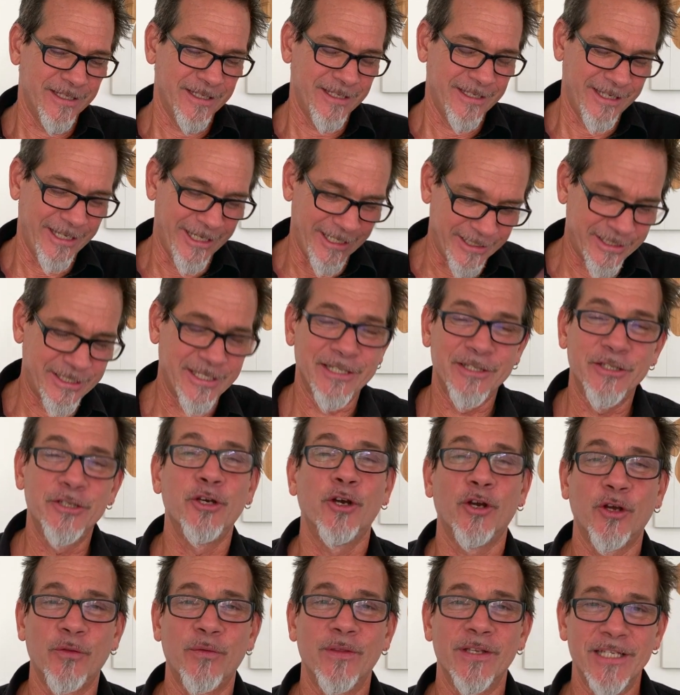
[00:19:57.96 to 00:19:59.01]
it
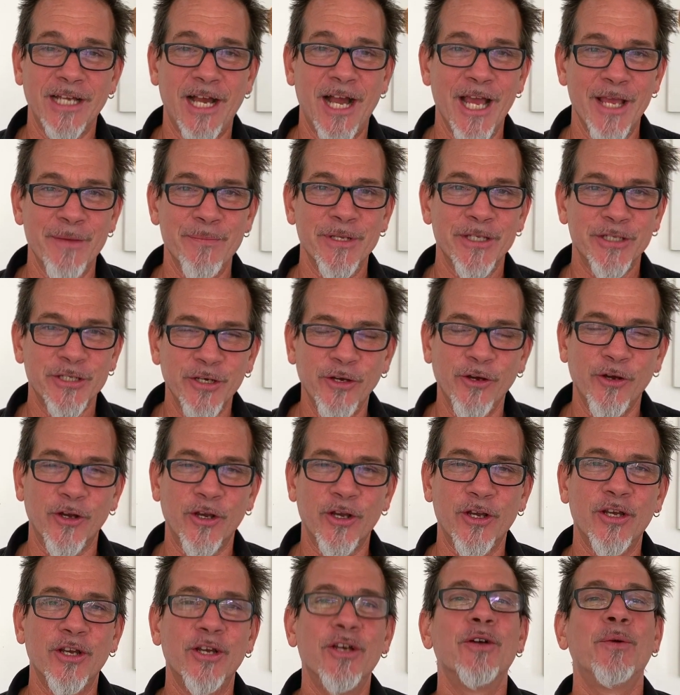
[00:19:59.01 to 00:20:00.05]
took the time it
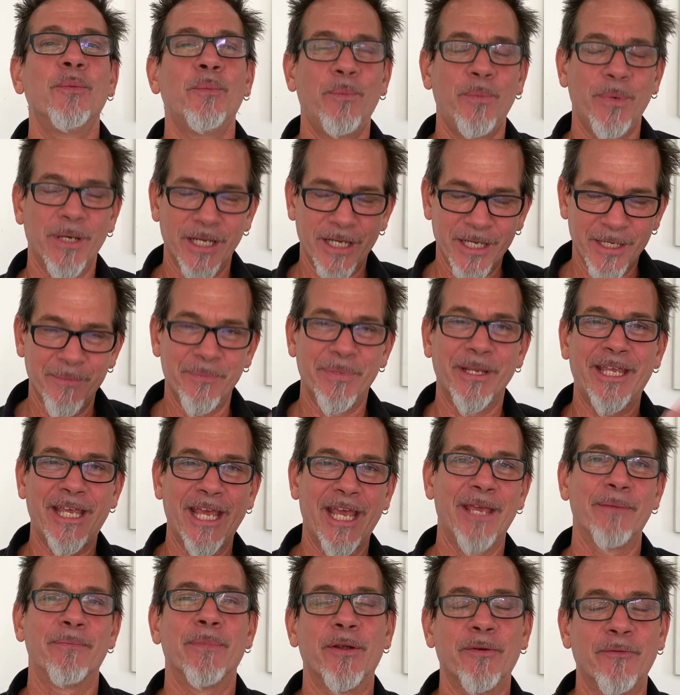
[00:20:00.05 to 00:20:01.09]
took, but it
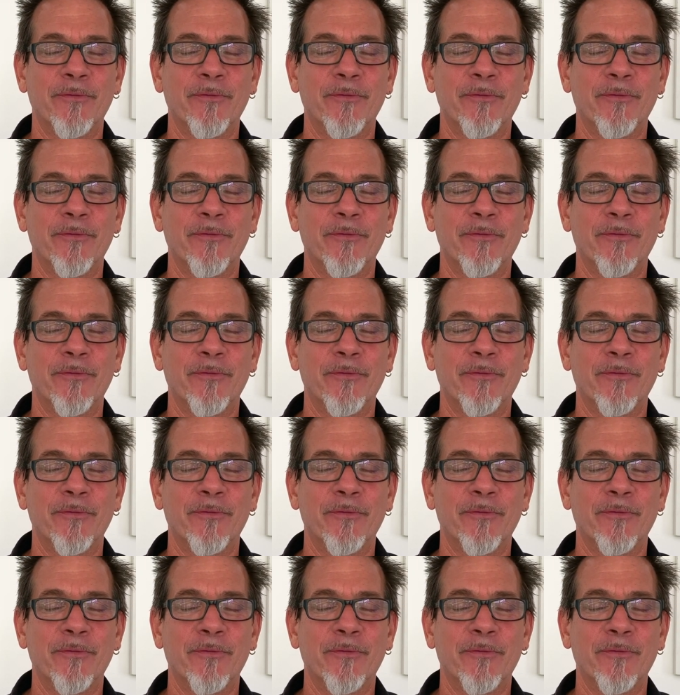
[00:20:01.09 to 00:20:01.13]
became a